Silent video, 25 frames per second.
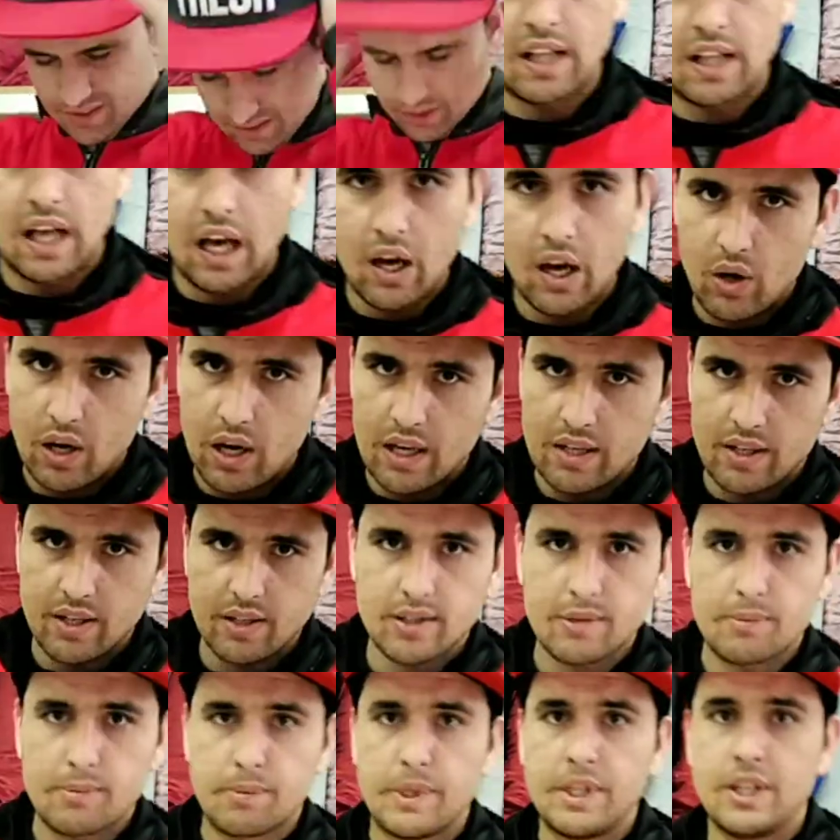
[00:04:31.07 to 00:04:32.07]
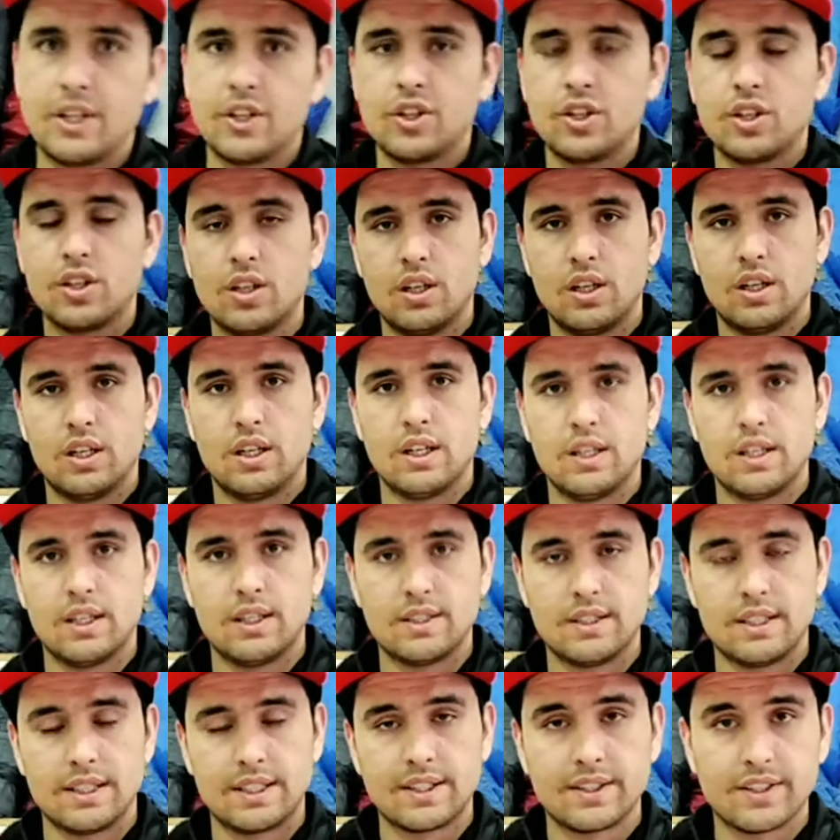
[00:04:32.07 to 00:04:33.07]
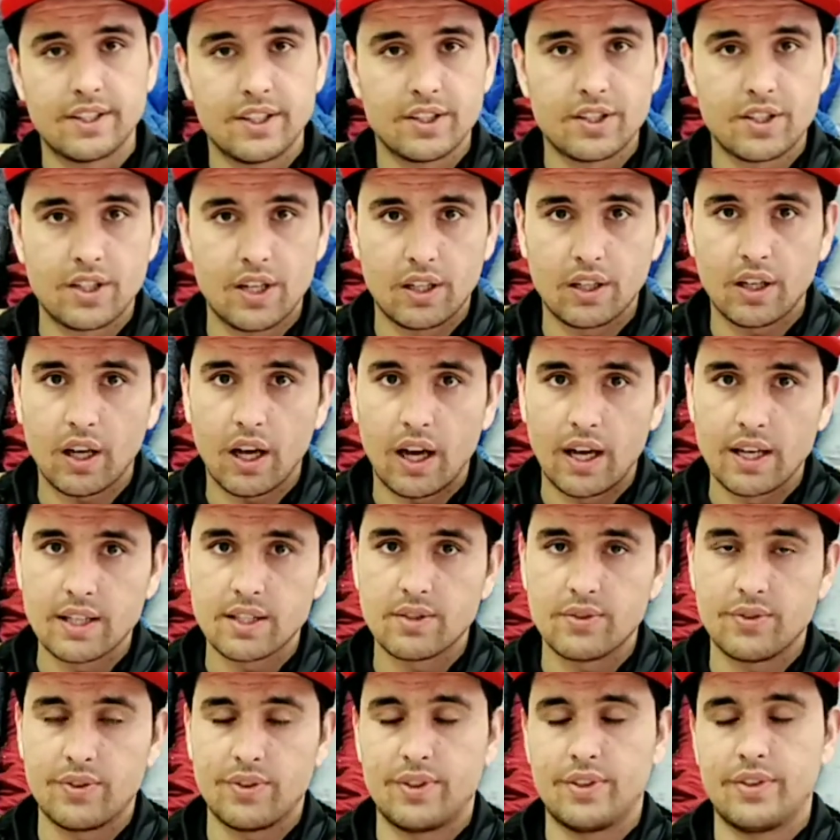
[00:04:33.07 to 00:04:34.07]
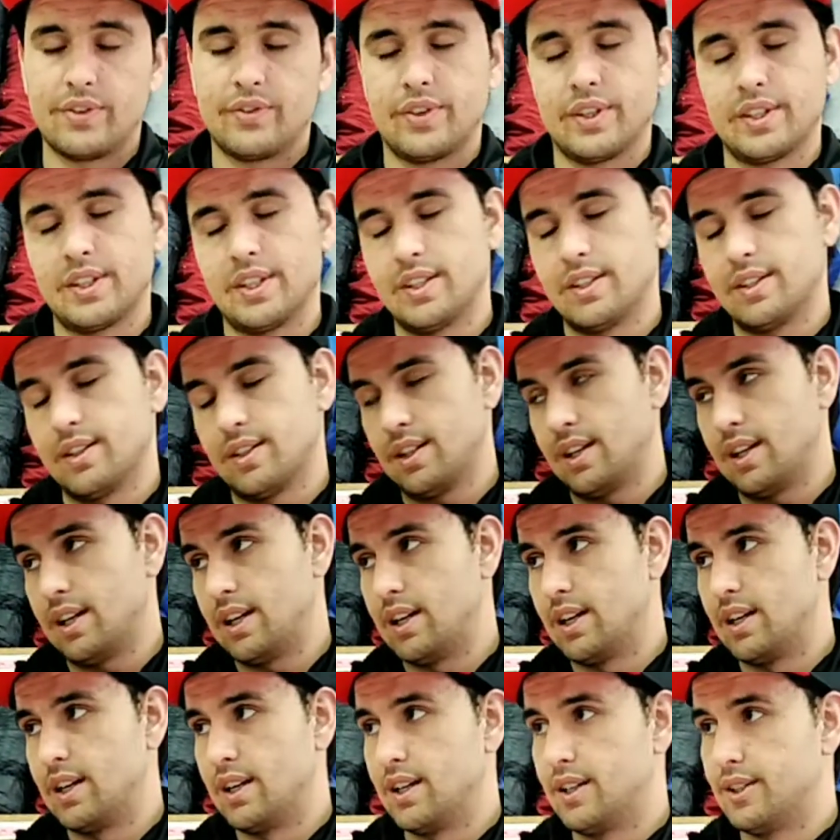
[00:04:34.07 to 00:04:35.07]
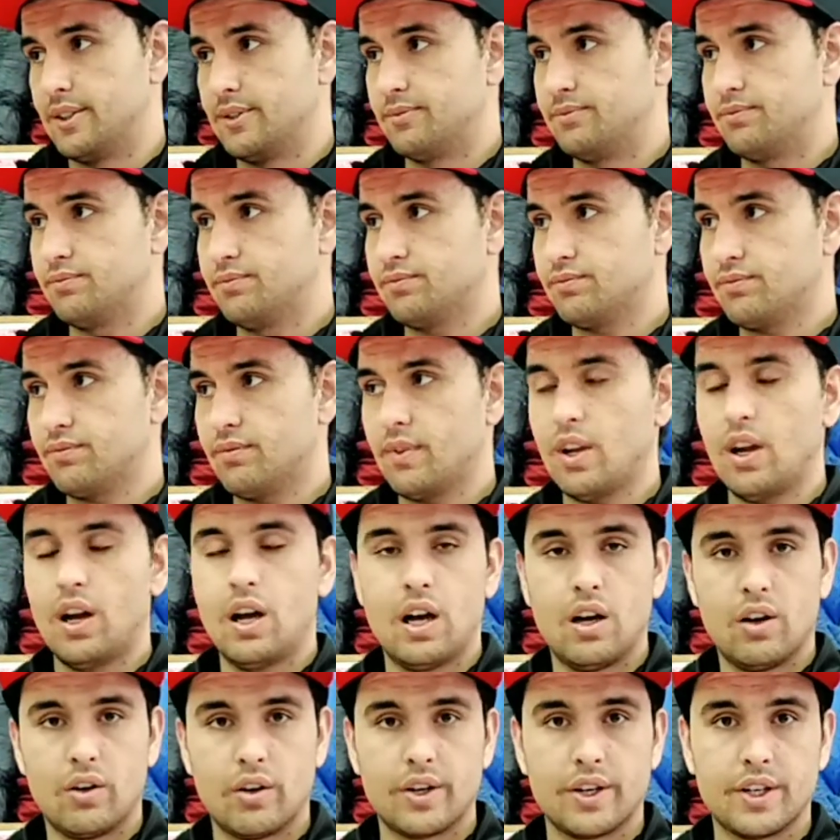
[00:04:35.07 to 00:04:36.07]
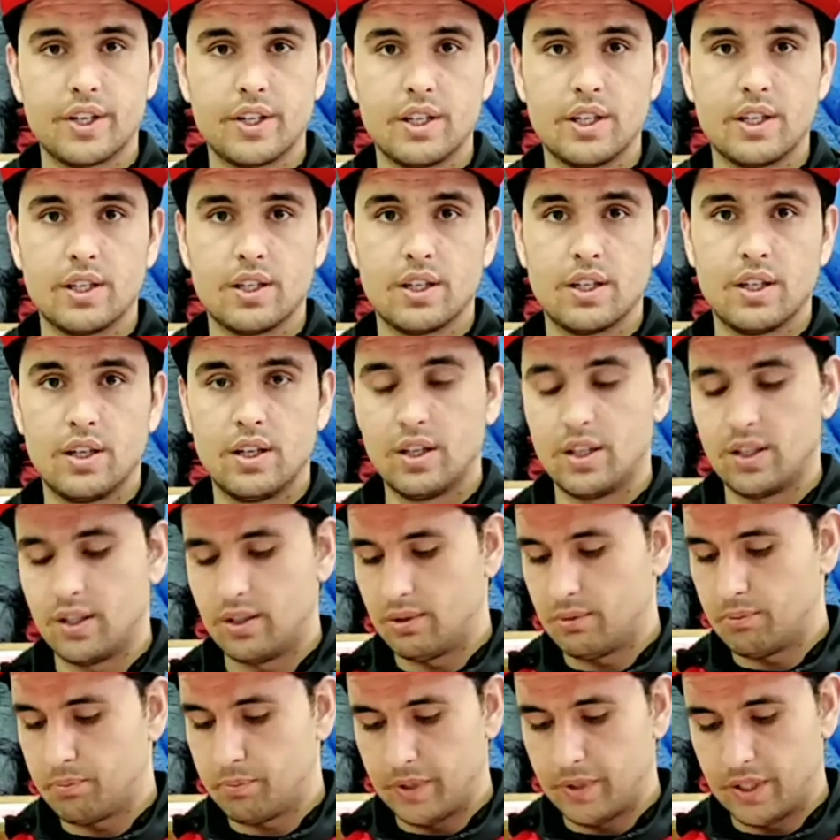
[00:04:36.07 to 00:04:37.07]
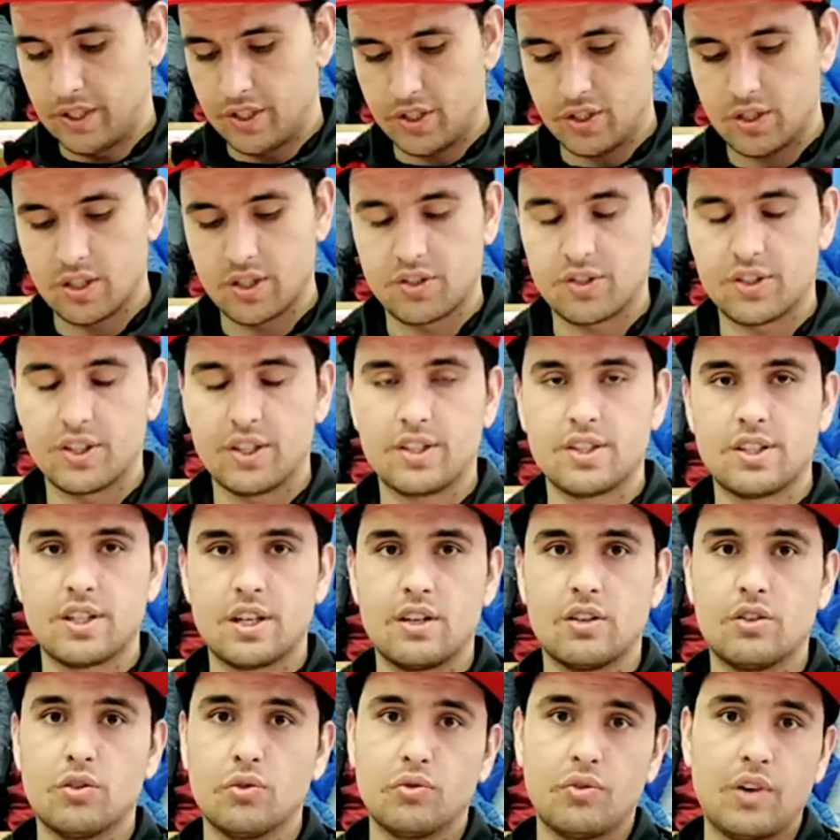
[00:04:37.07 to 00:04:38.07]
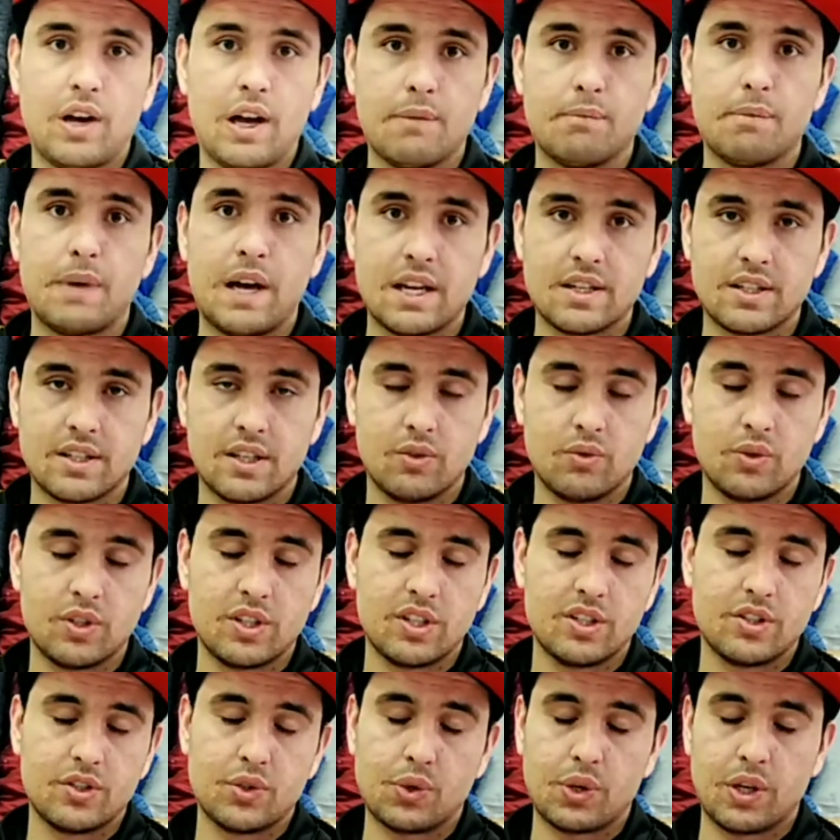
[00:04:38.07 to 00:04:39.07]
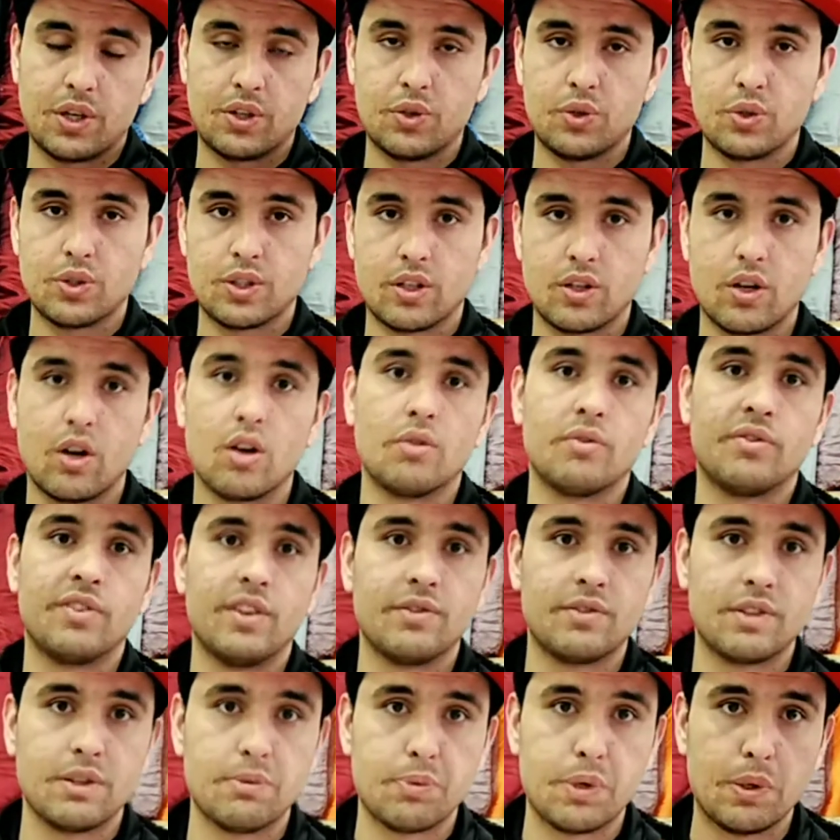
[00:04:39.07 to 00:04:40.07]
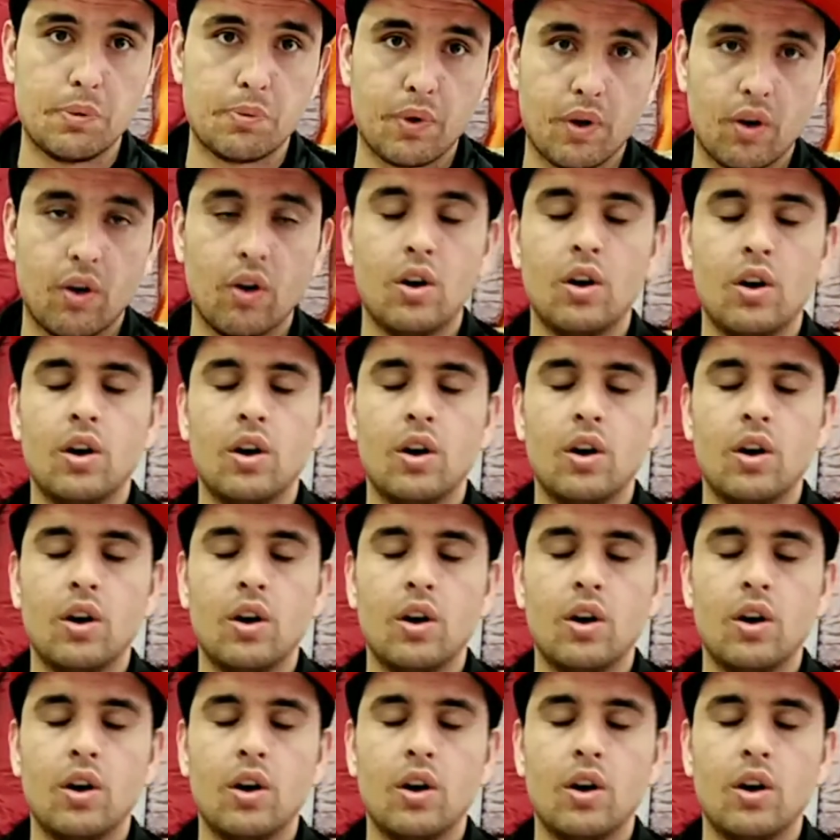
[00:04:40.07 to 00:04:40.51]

Now I just finished the stretch tent guys, which is already finished the stretch tent to 5x10, which is you can use it on 50 people,